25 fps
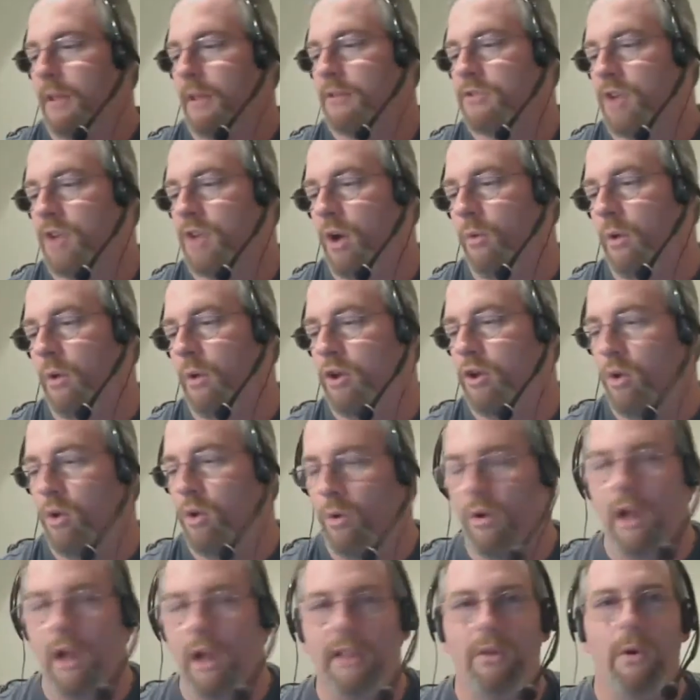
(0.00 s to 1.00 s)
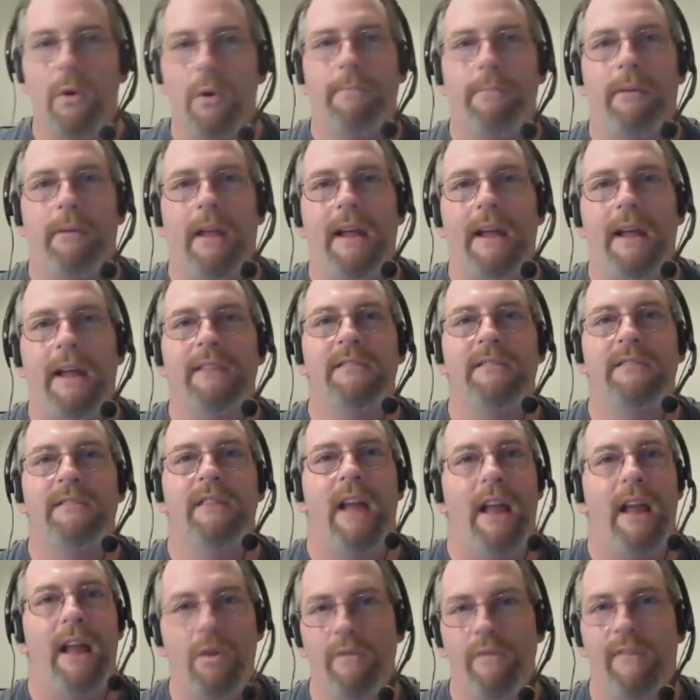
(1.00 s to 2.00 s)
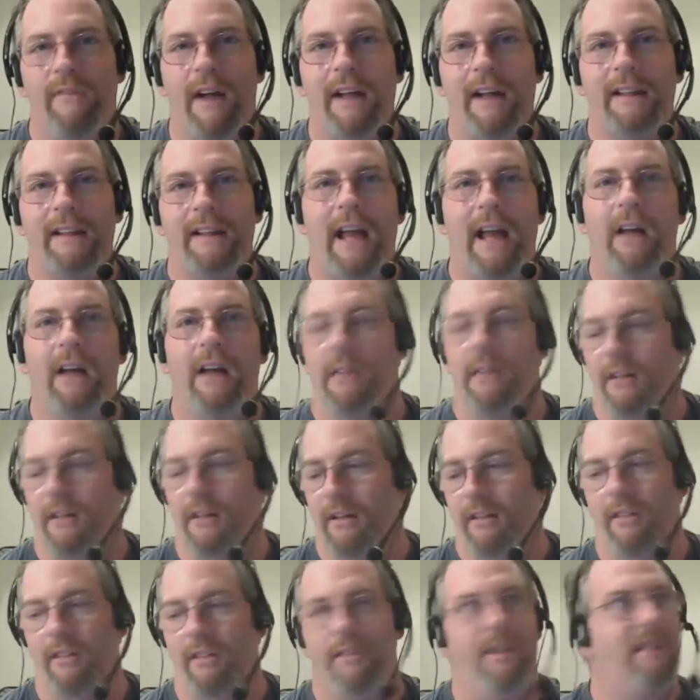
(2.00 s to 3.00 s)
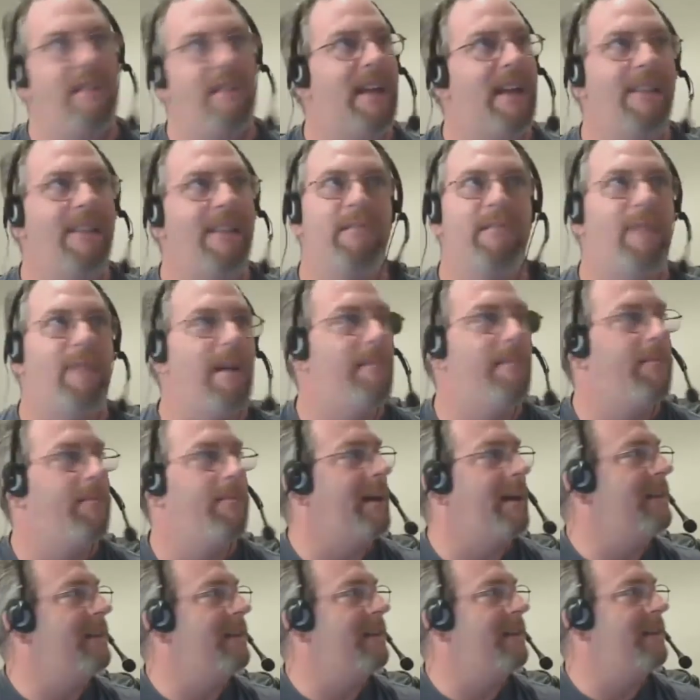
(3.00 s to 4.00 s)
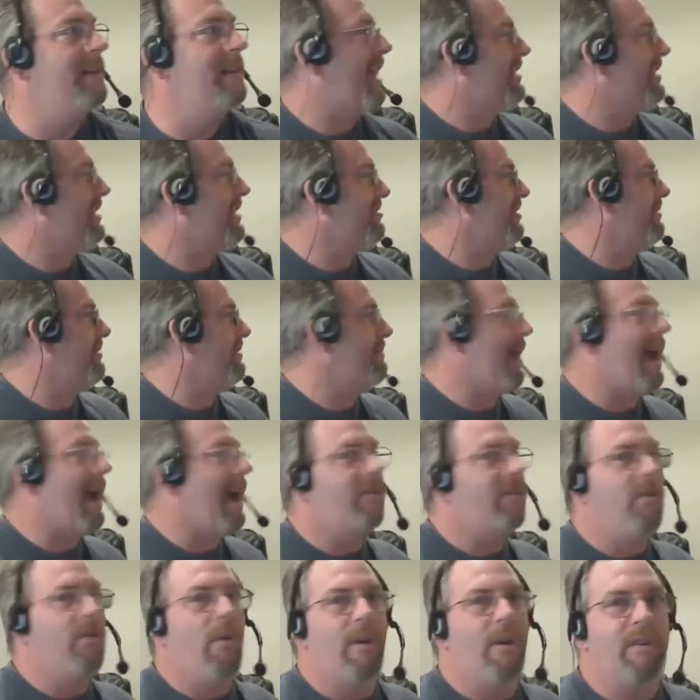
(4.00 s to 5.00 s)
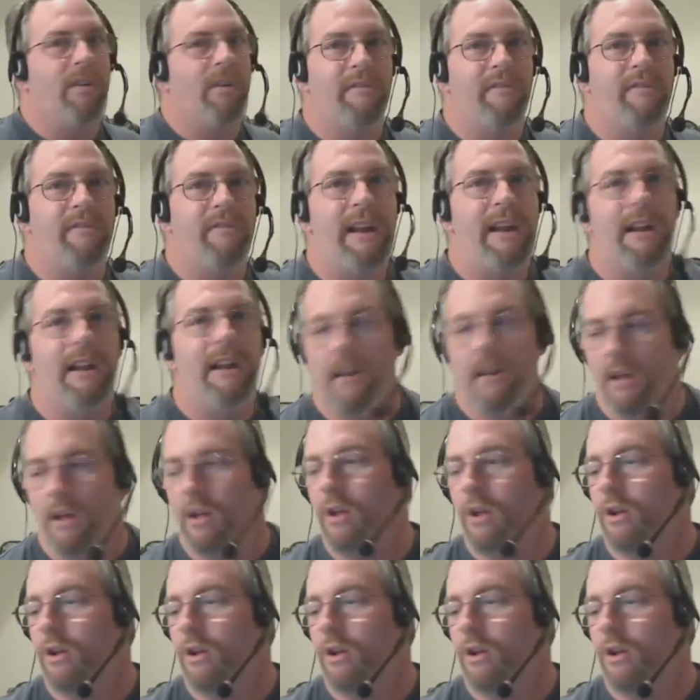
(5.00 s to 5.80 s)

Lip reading: So when you get to a place and you find out this ain't the right place, it's actually back 200 feet,